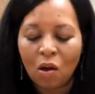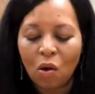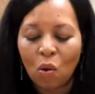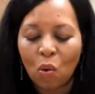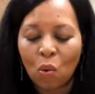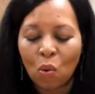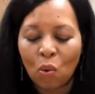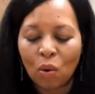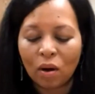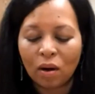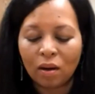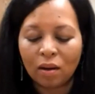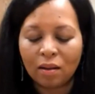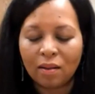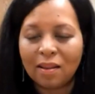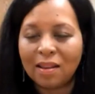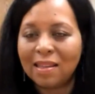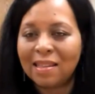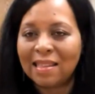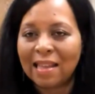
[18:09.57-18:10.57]
or
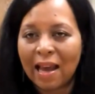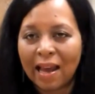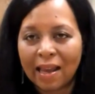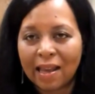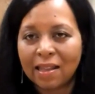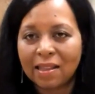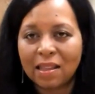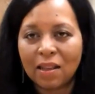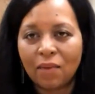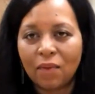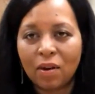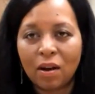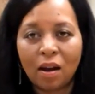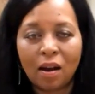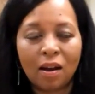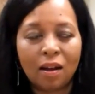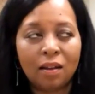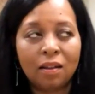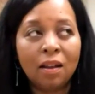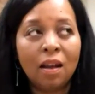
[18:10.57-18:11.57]
the science of it
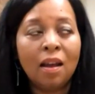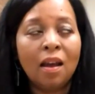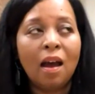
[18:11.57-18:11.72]
all,